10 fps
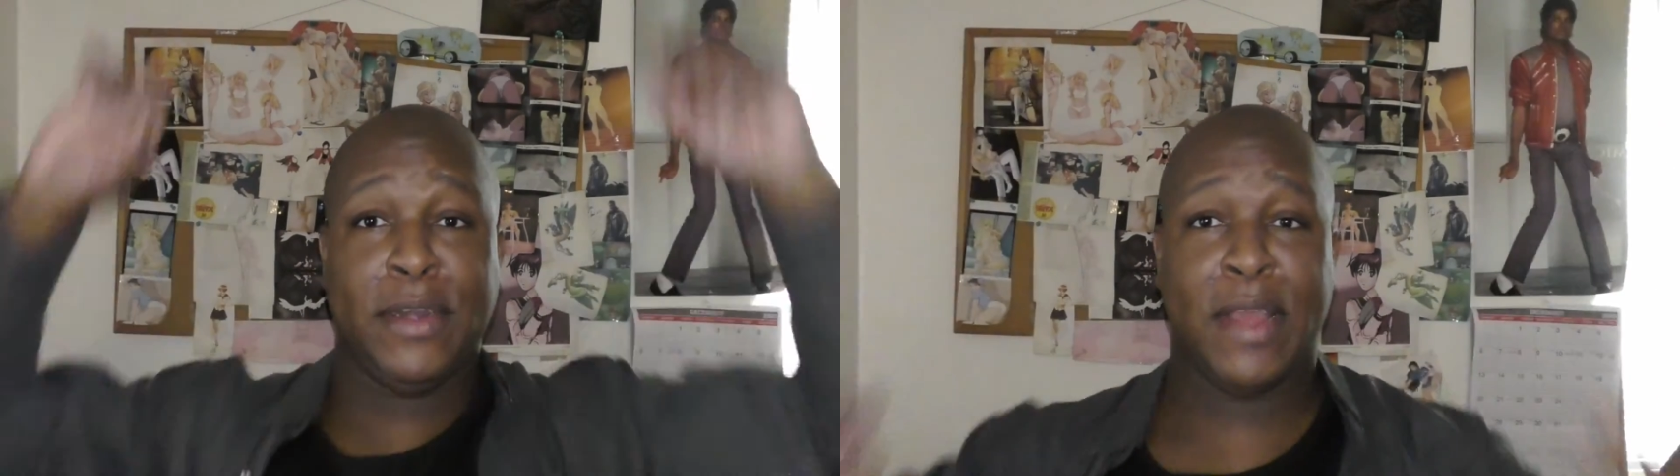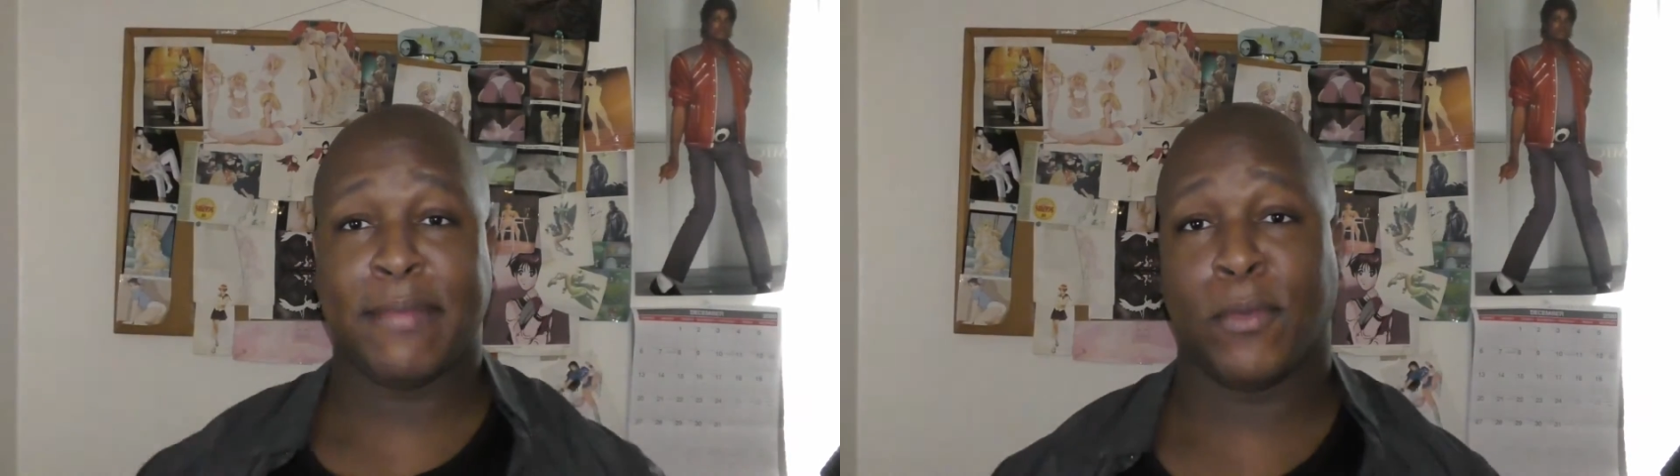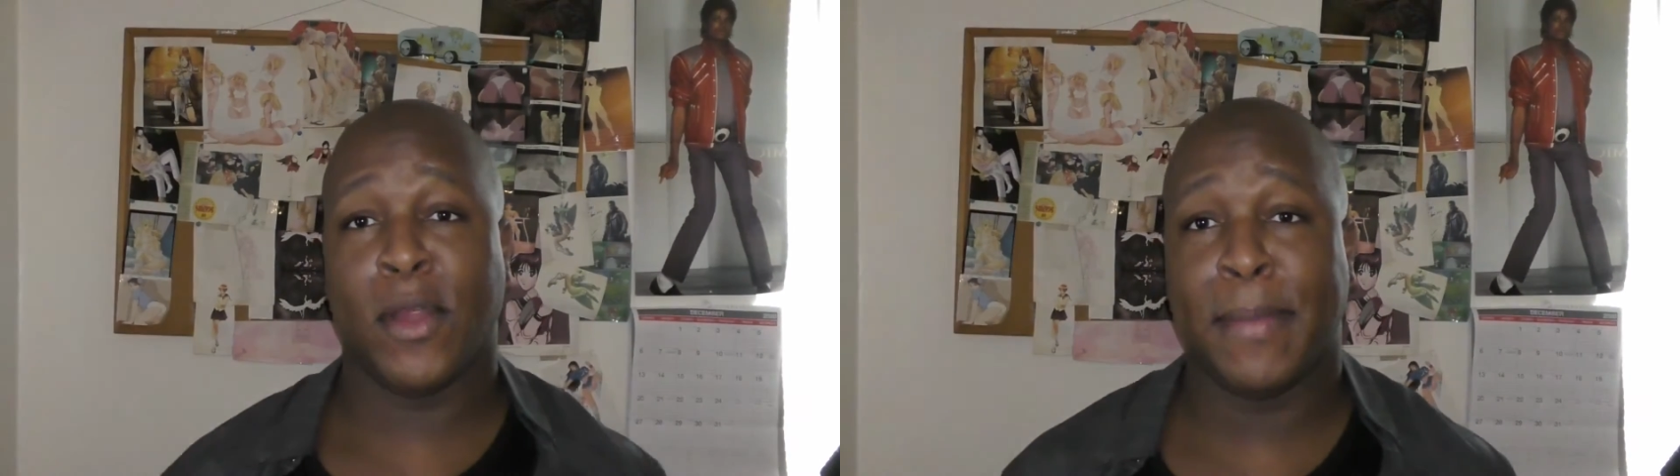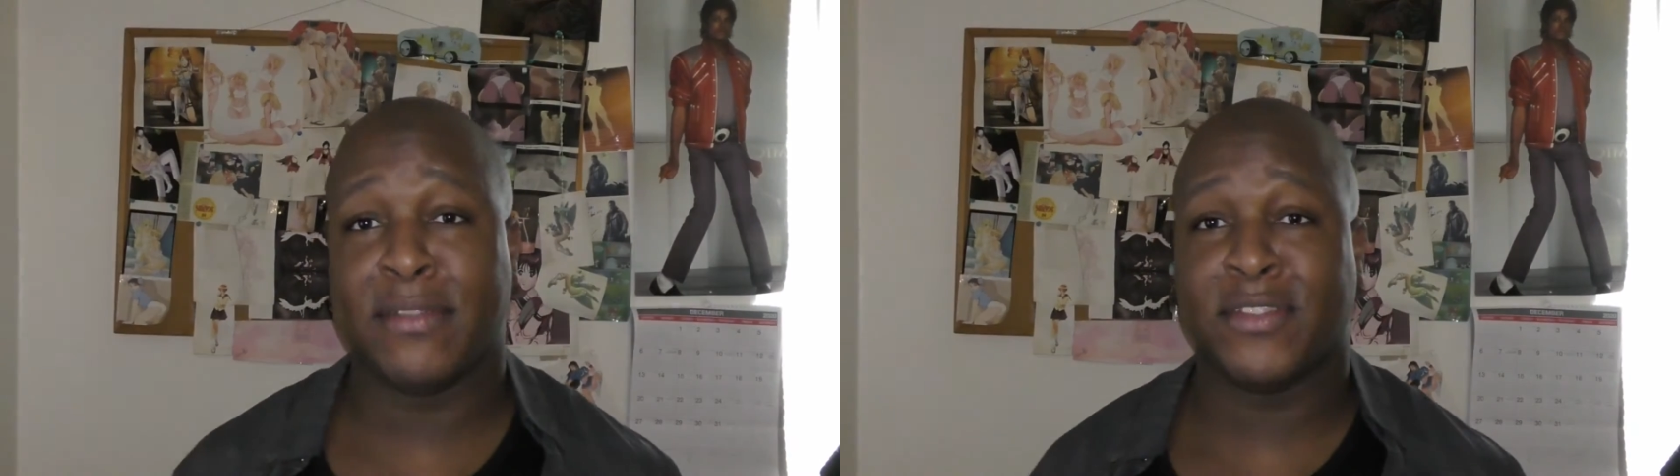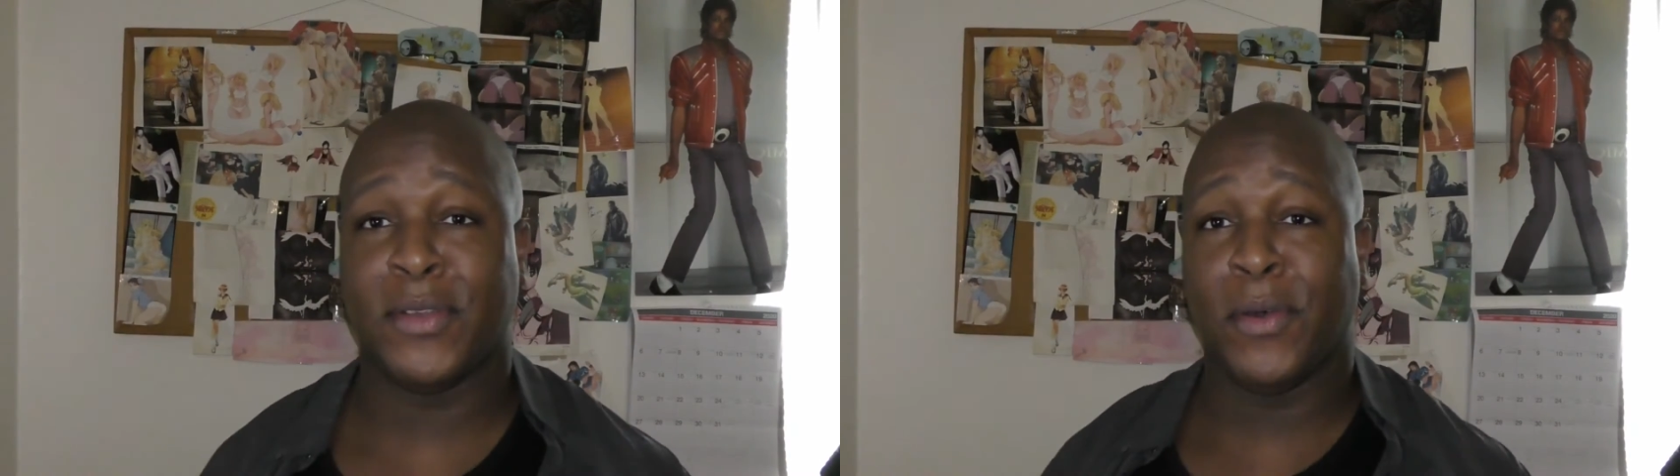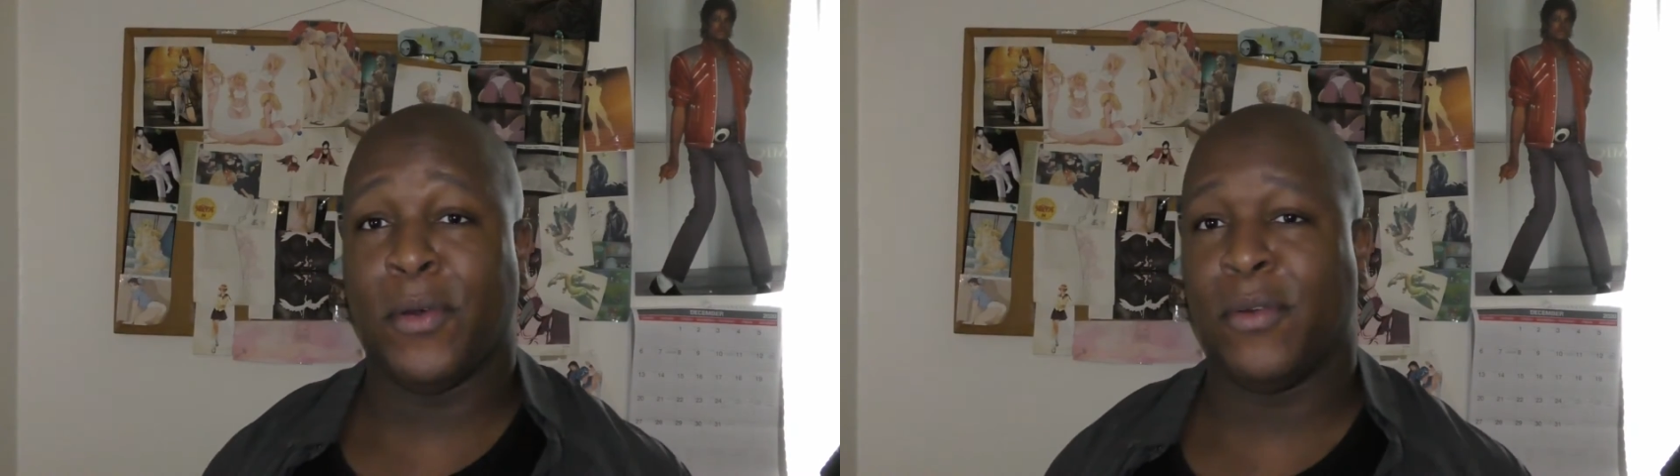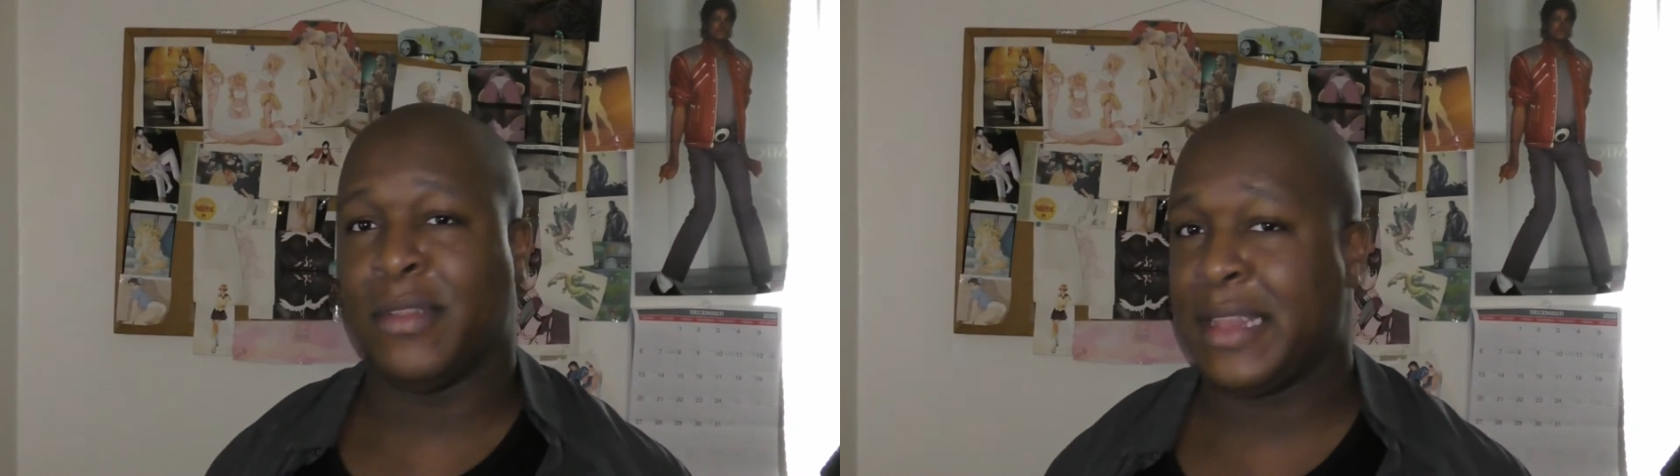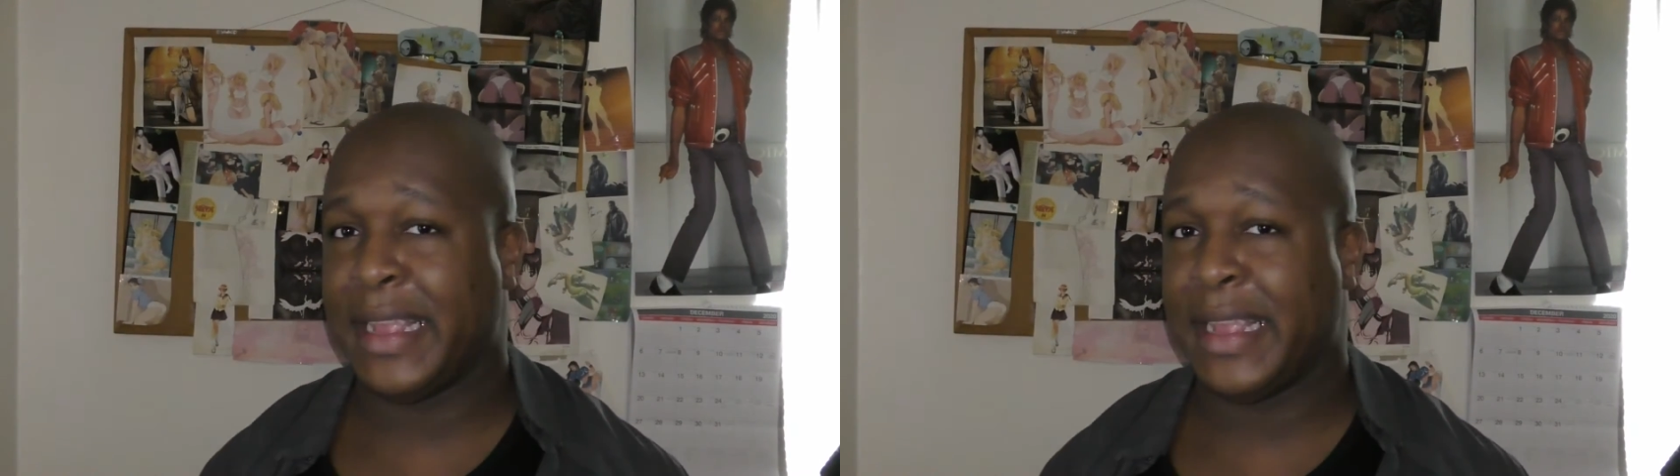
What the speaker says: We don't have to worry about school.